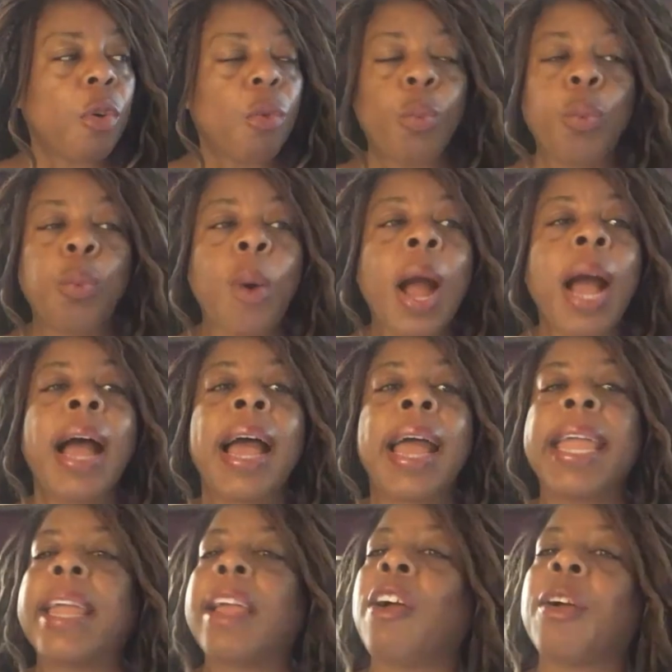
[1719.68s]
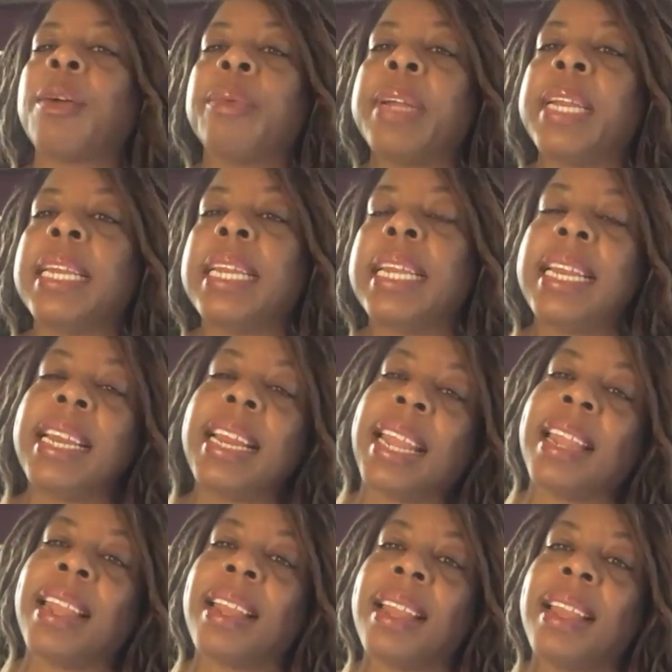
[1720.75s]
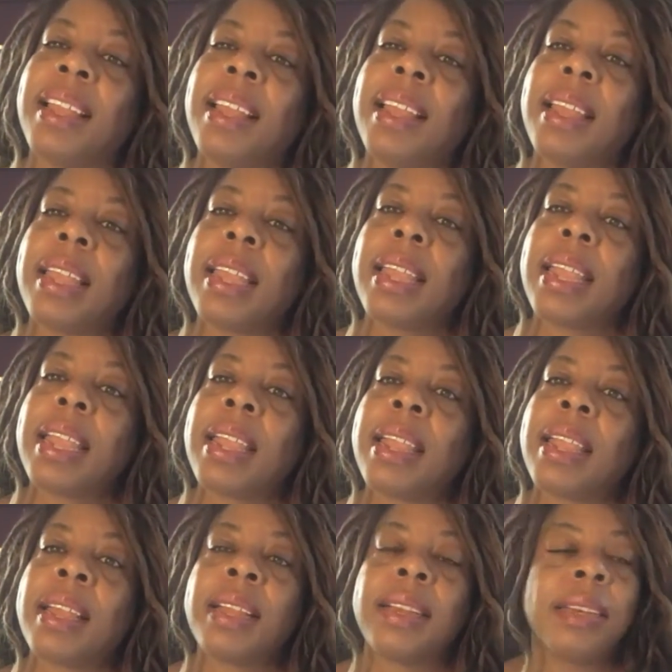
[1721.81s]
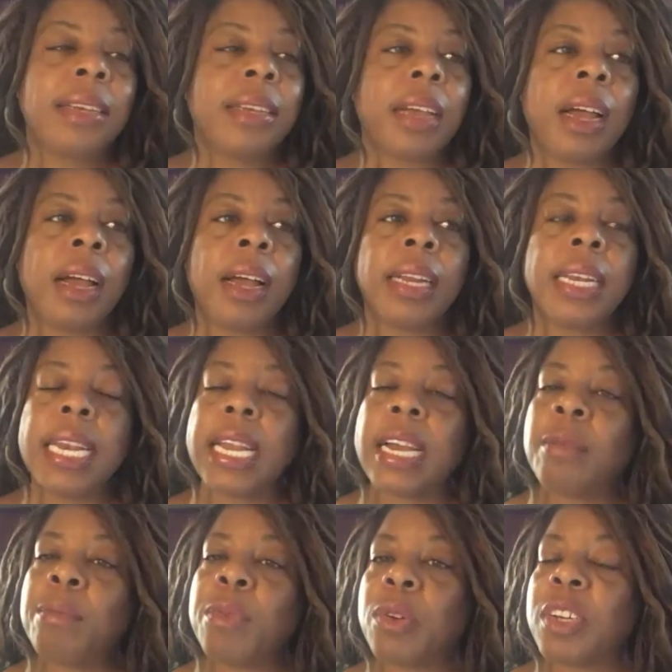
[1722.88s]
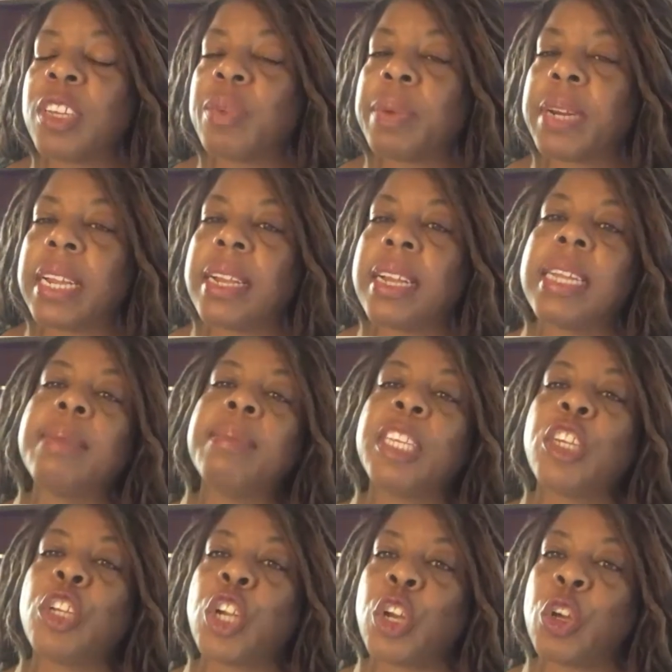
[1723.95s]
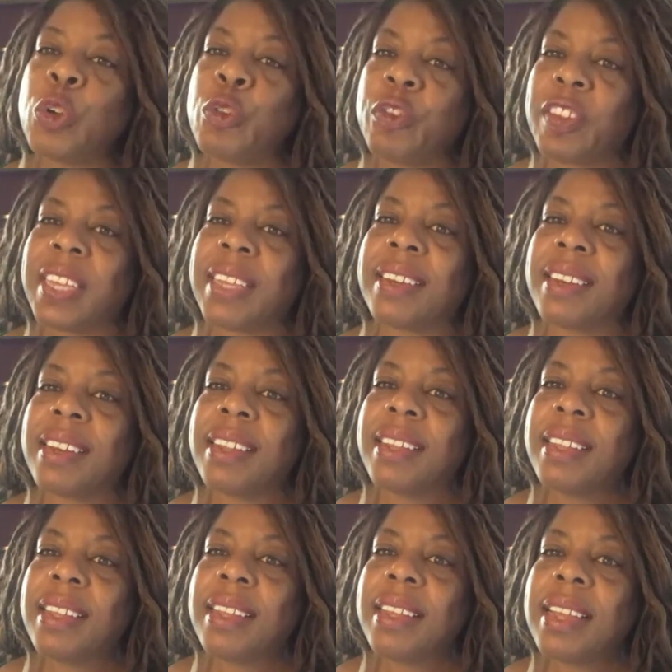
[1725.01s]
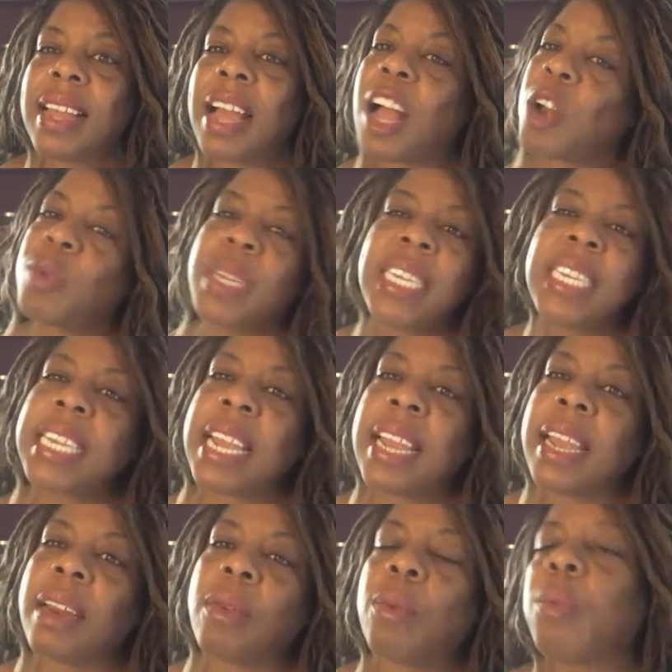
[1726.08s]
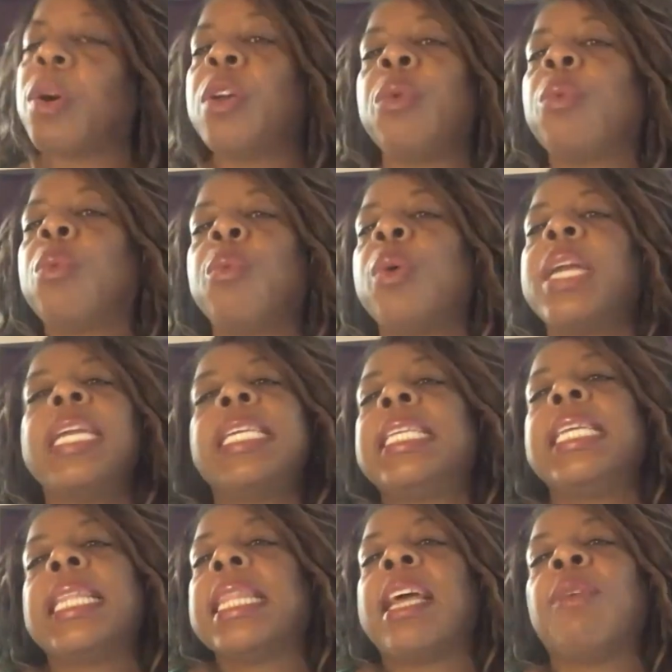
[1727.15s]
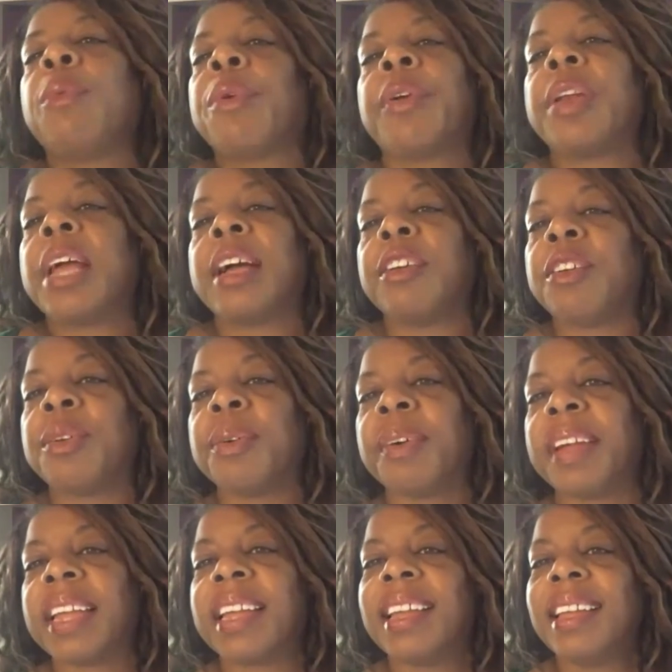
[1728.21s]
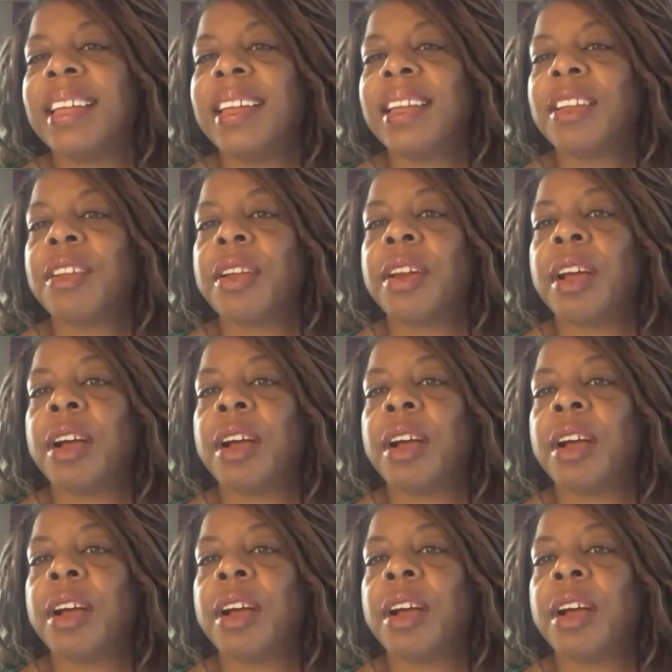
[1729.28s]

why are we leading in numbers when it comes to COVID? How is that? What is it that we're not doing? And